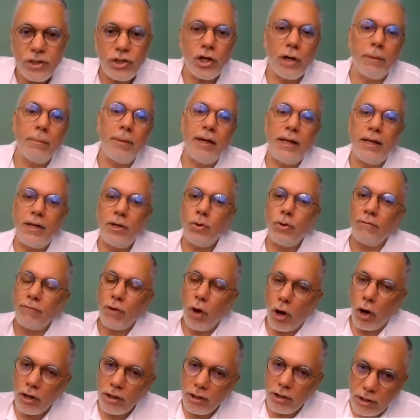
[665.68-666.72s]
Germany. You've
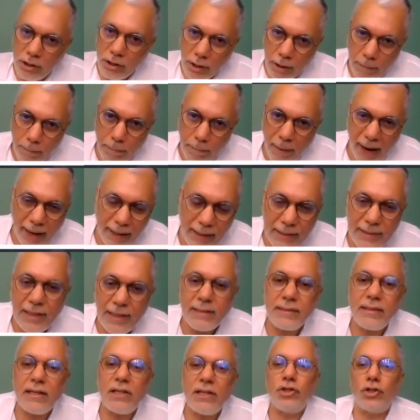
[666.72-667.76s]
got the
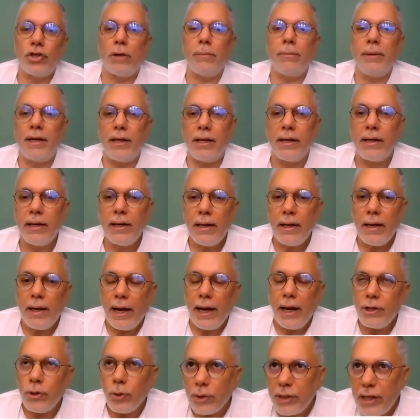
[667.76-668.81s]
practices in Germany.
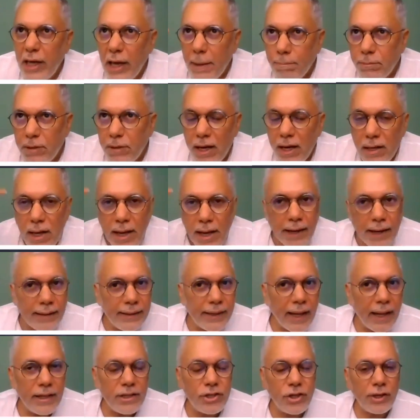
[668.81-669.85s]
And you keep thinking
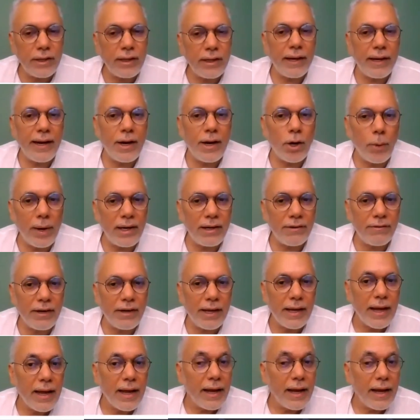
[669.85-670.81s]
intelligently and innovatively.